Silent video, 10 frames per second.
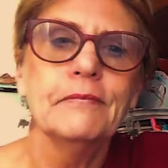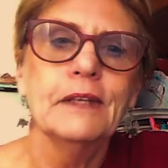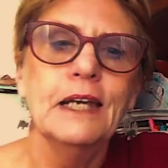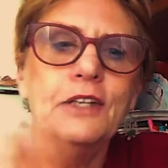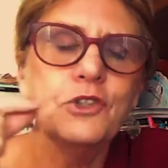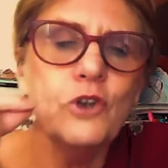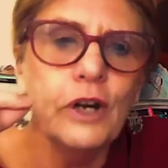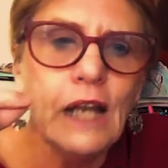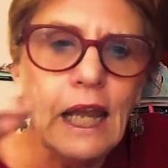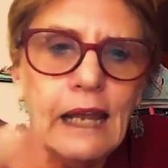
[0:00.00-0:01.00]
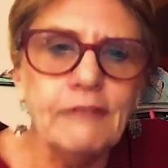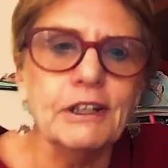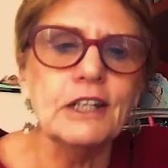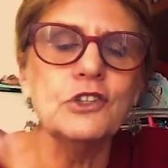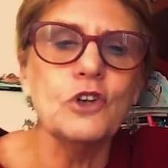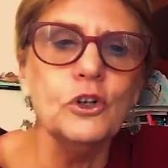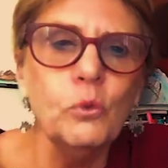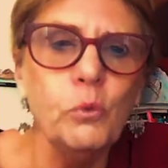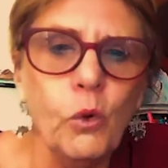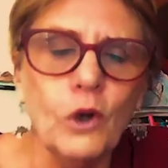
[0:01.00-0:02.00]
He's got to love it. He's got to
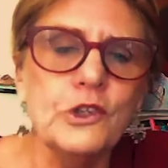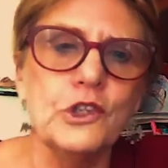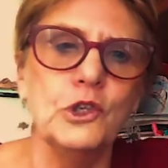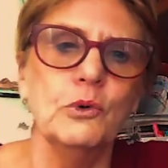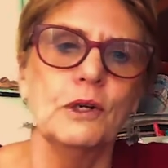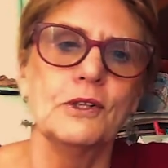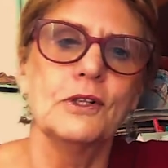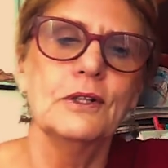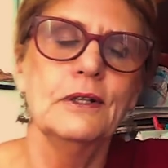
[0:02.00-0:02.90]
want to do it.